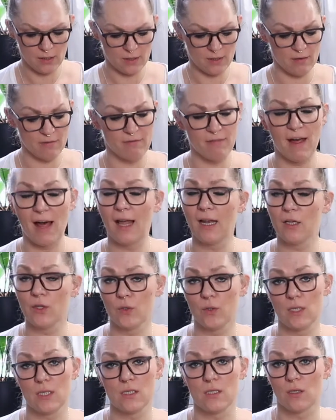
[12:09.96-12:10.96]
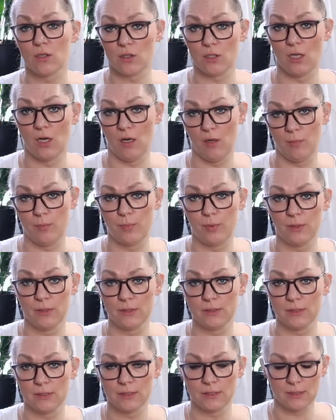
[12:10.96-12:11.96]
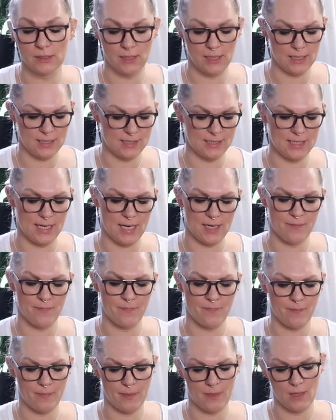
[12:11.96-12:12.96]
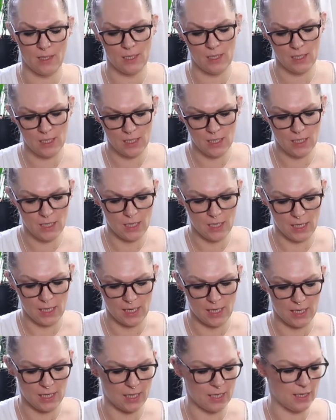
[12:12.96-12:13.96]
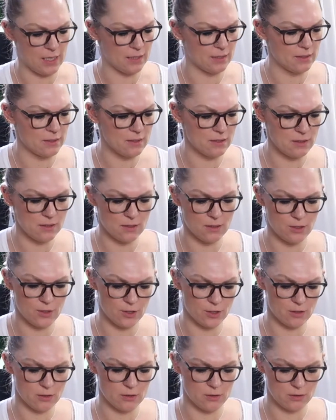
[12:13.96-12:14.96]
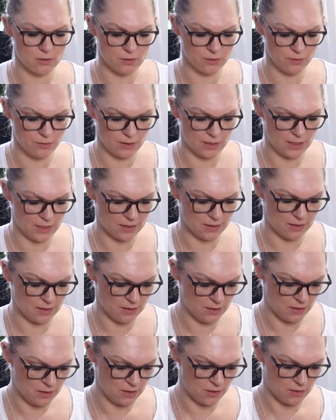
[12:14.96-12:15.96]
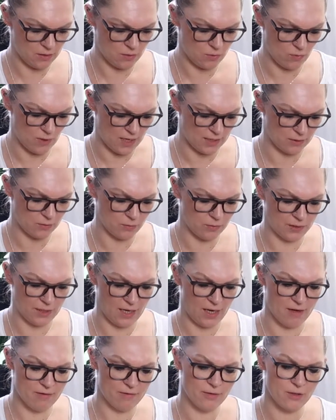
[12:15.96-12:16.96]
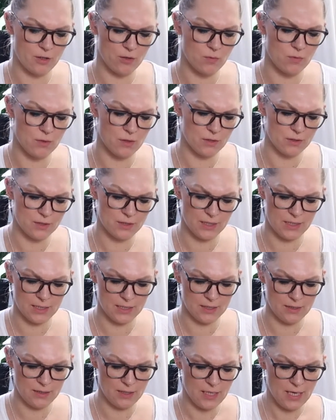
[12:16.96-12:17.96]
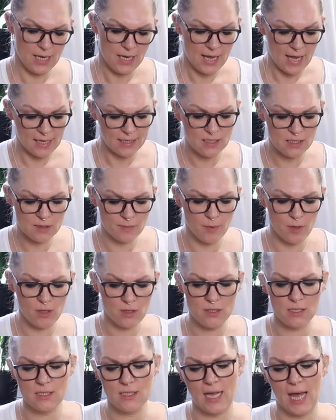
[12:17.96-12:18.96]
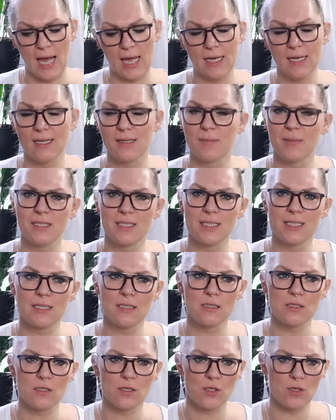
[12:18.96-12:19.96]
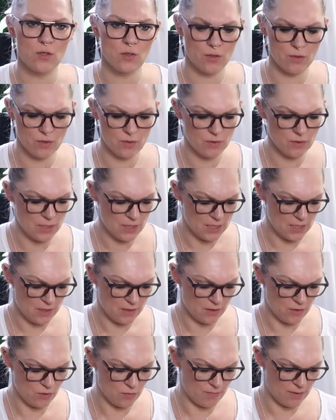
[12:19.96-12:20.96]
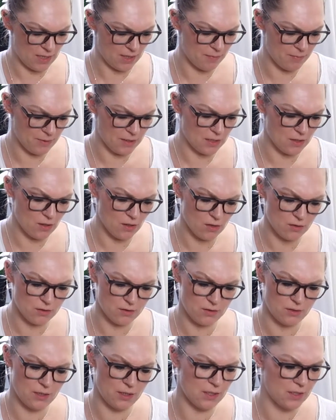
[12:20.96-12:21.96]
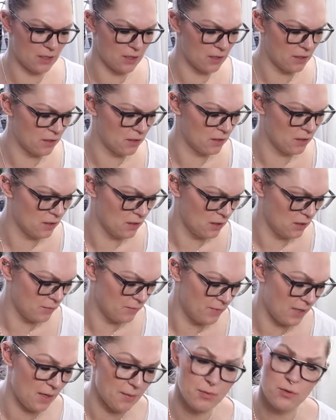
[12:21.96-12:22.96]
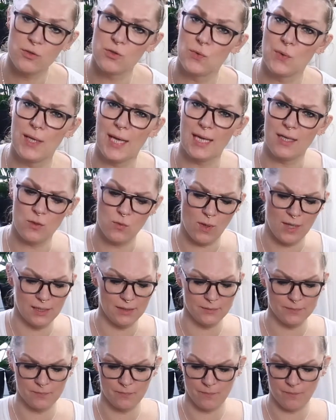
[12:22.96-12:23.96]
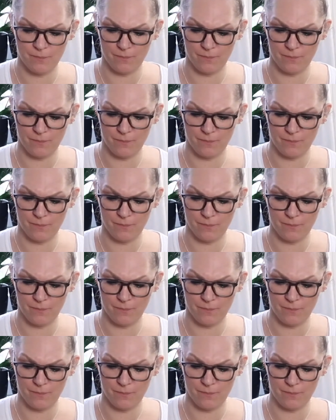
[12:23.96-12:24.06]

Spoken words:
the value is on top, let's say. And this is the journal. You can write whatever you want in. And these boxes are limited, so you may not be able to get one.